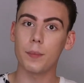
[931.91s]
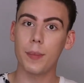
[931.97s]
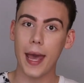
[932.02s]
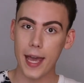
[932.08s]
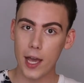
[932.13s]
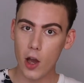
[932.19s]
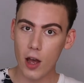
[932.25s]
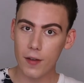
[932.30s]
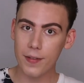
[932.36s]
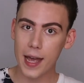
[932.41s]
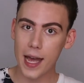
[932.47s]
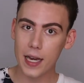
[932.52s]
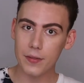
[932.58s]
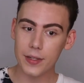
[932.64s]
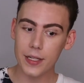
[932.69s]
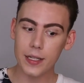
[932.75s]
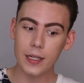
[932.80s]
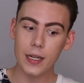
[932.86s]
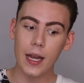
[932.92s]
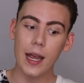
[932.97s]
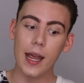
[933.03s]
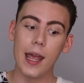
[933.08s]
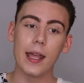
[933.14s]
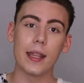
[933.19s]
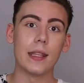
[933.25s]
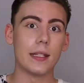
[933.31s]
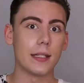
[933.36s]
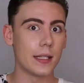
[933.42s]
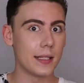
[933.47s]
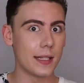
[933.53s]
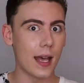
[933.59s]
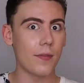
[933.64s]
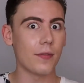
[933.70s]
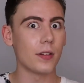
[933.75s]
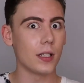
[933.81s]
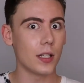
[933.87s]
payoff out of it. This is
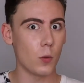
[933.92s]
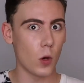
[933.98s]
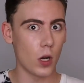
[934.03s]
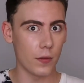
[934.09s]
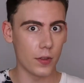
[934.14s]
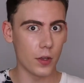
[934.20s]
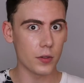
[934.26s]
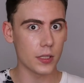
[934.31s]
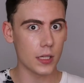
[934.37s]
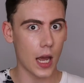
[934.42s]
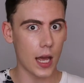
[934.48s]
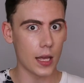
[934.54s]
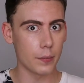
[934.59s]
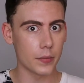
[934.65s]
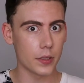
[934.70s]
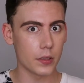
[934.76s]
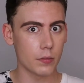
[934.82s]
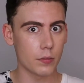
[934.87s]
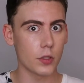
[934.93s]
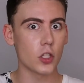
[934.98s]
definitely one of those times.